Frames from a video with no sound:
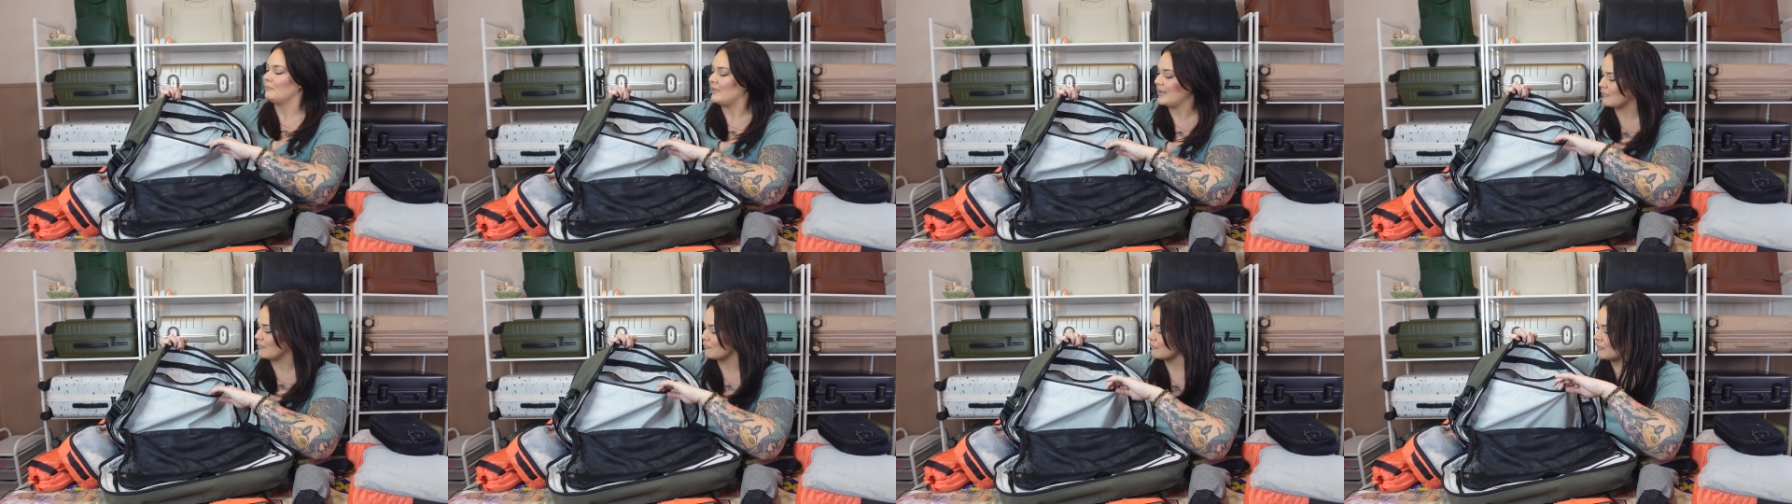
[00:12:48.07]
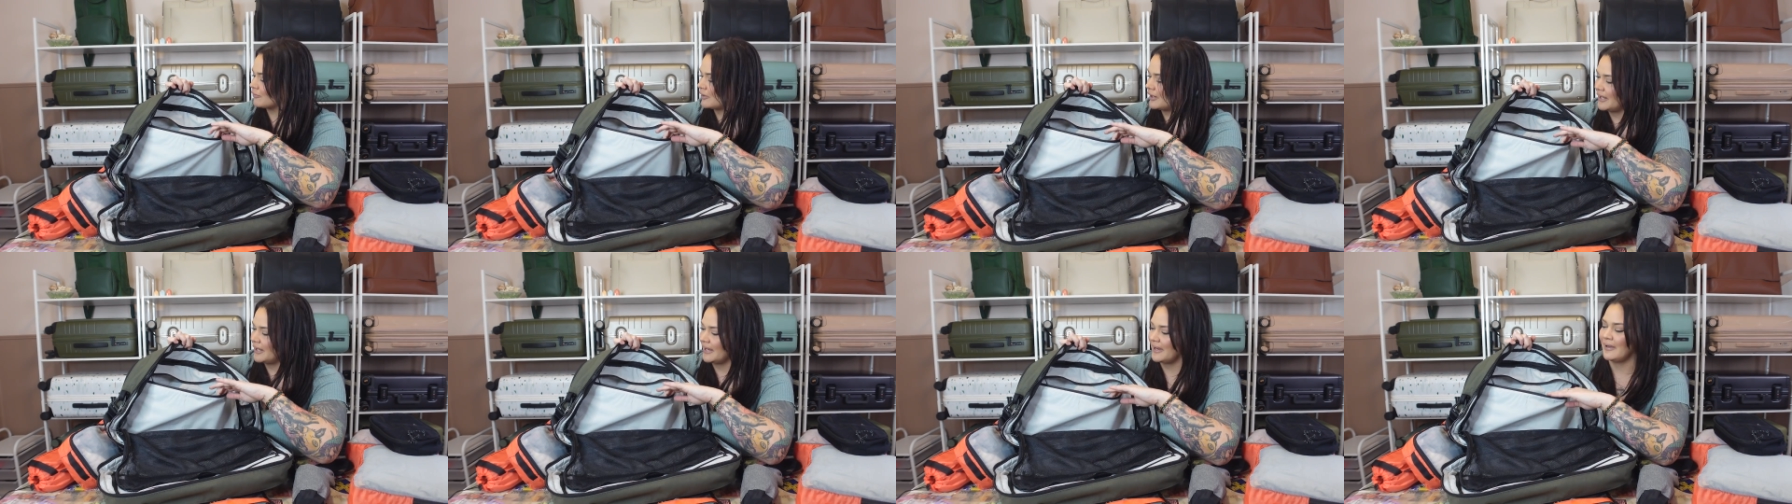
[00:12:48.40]
like
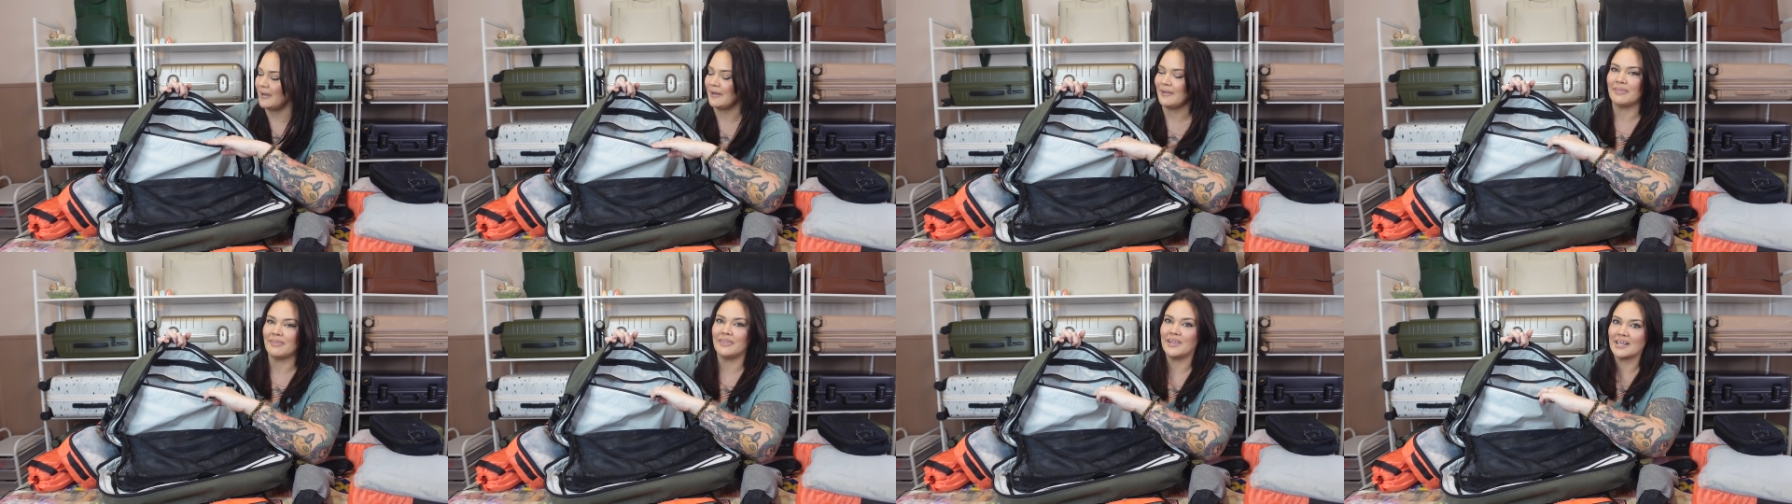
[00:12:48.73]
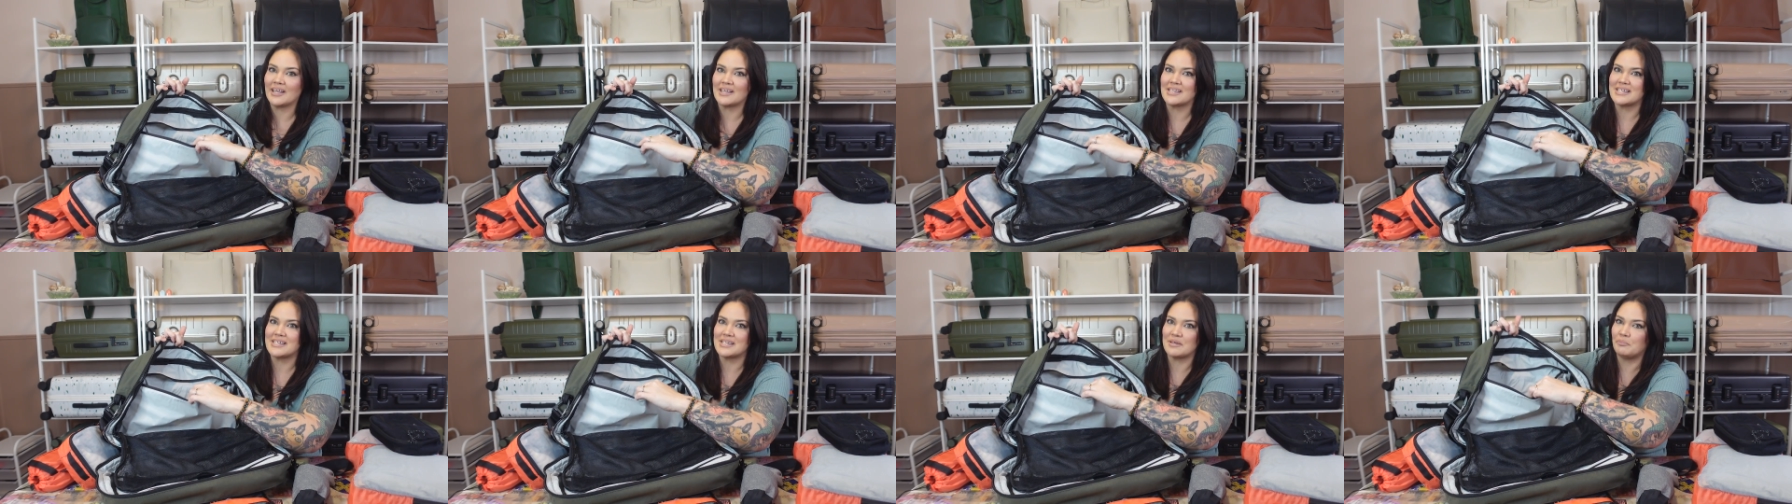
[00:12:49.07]
running out of
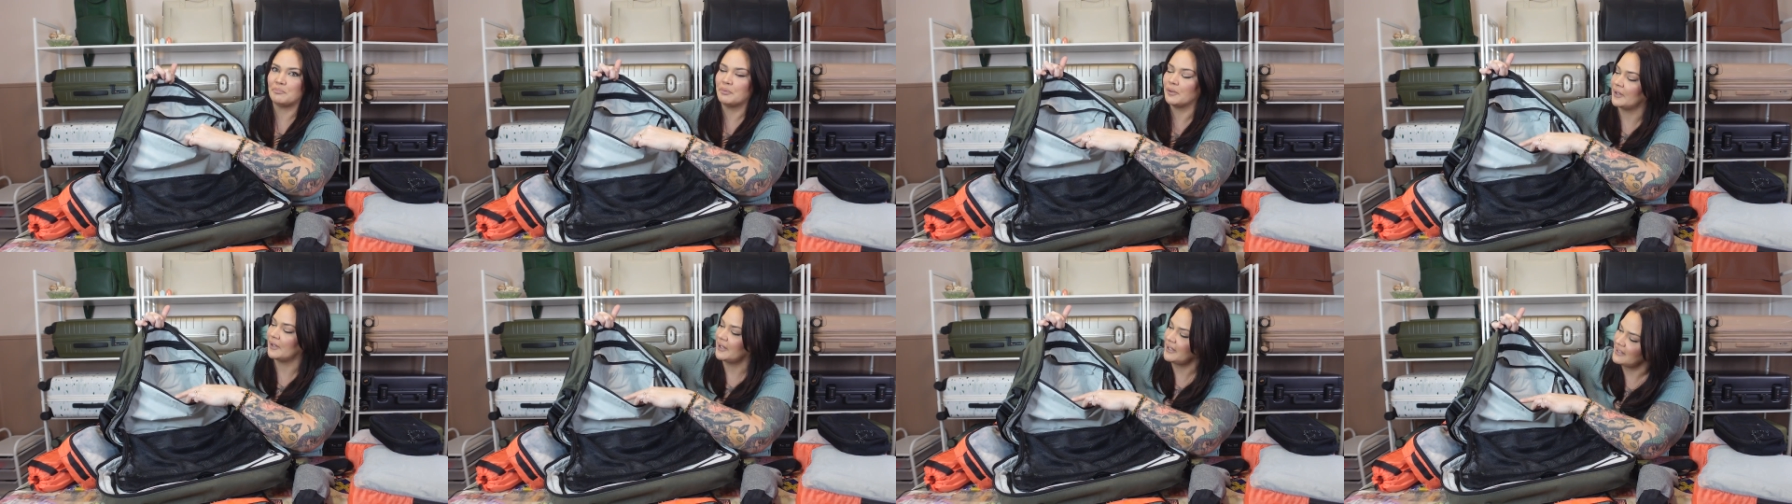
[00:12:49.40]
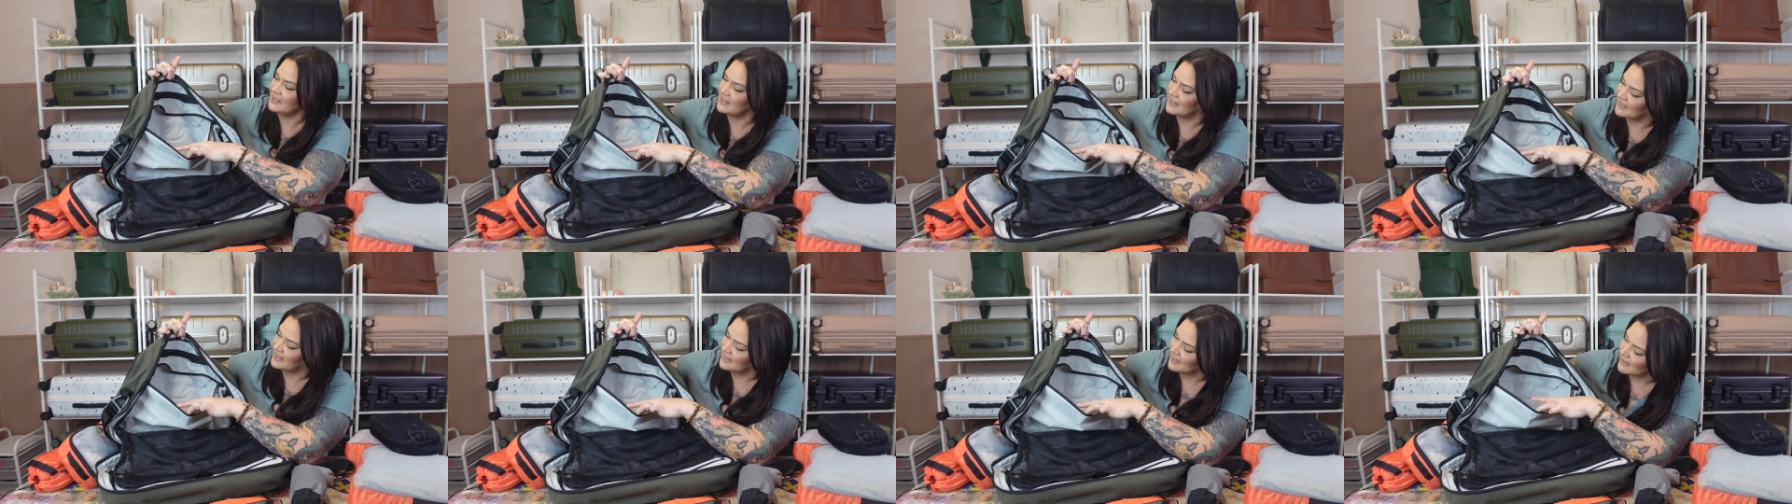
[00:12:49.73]
things to put
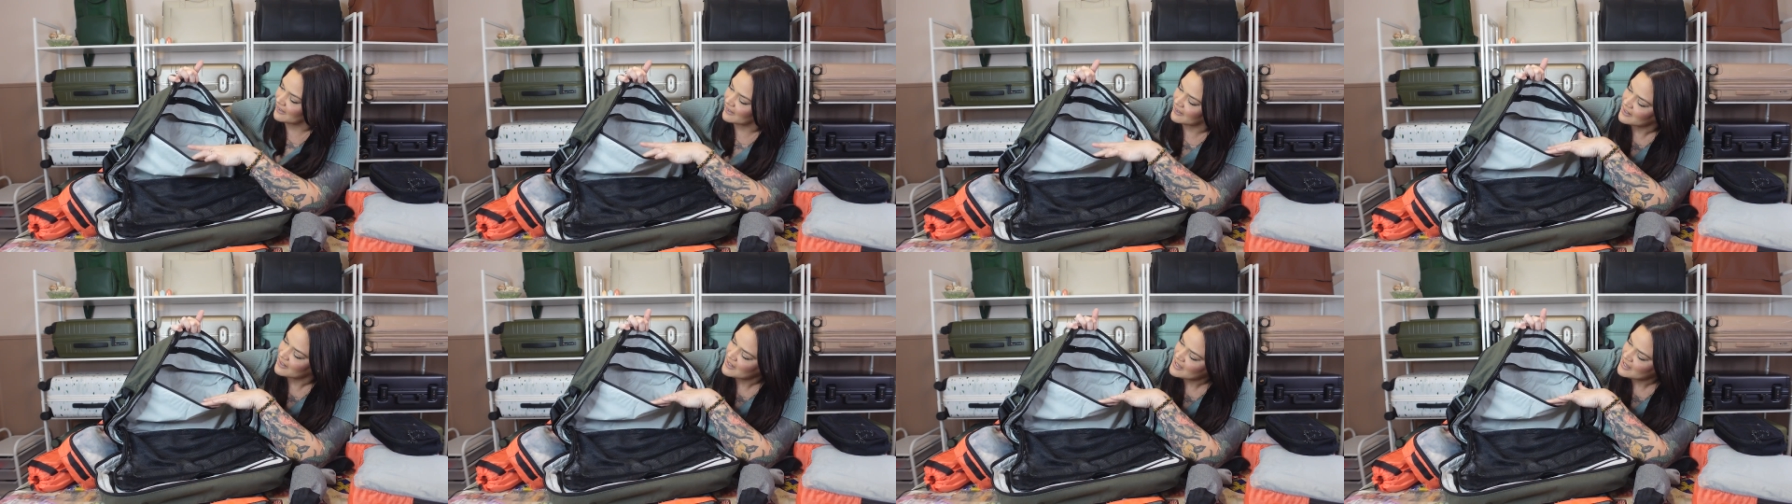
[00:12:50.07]
in here.